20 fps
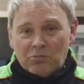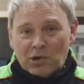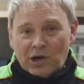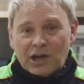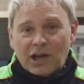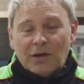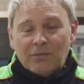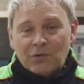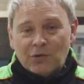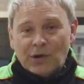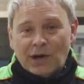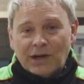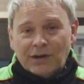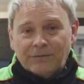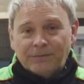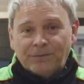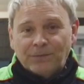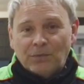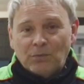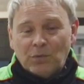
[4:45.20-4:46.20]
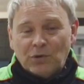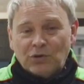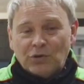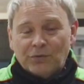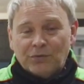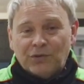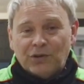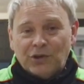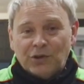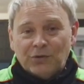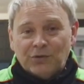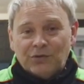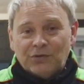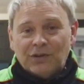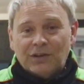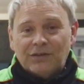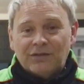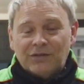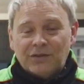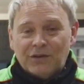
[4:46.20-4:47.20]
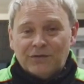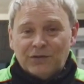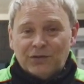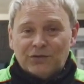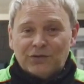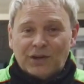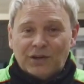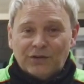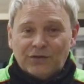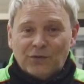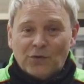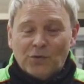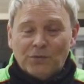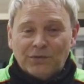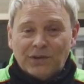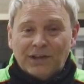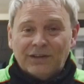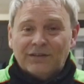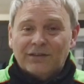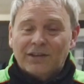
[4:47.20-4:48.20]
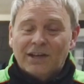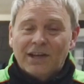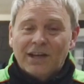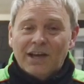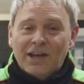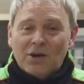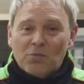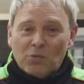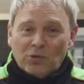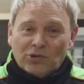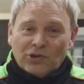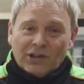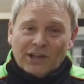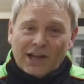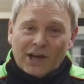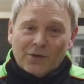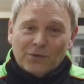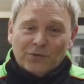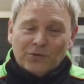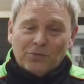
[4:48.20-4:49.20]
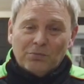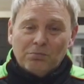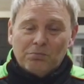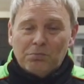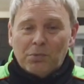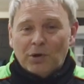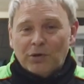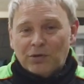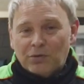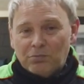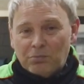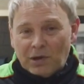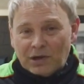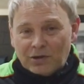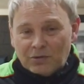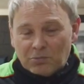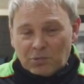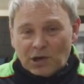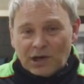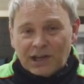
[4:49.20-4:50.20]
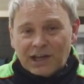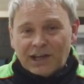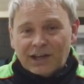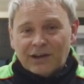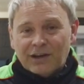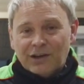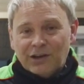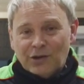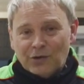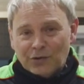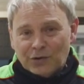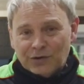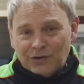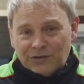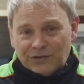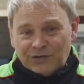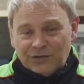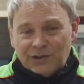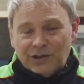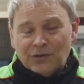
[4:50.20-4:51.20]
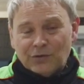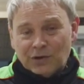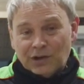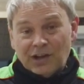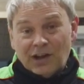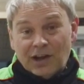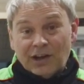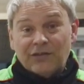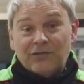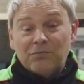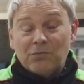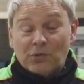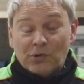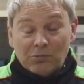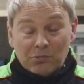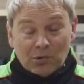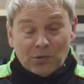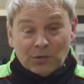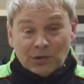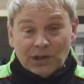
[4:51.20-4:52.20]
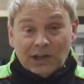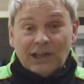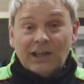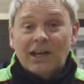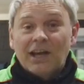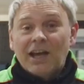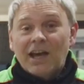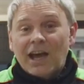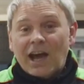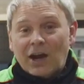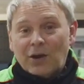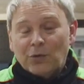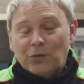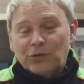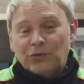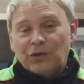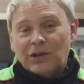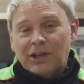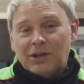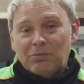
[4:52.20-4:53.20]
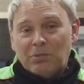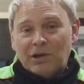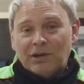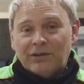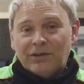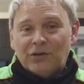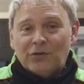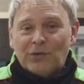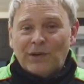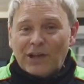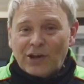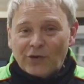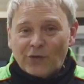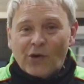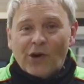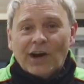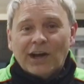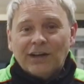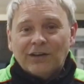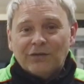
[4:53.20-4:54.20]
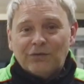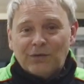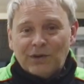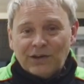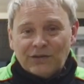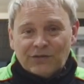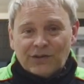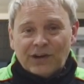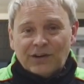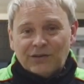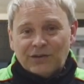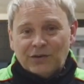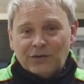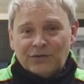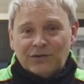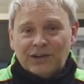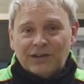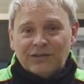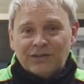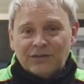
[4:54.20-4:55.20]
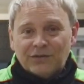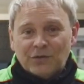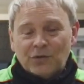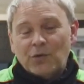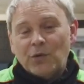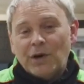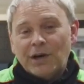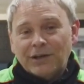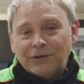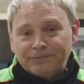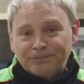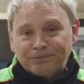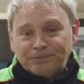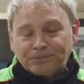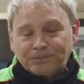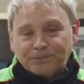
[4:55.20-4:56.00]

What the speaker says: brake upgrade, which obviously uses that surface transform disc, which allows both better braking, longer life more importantly, and also the ability to regrind and refresh those discs as required.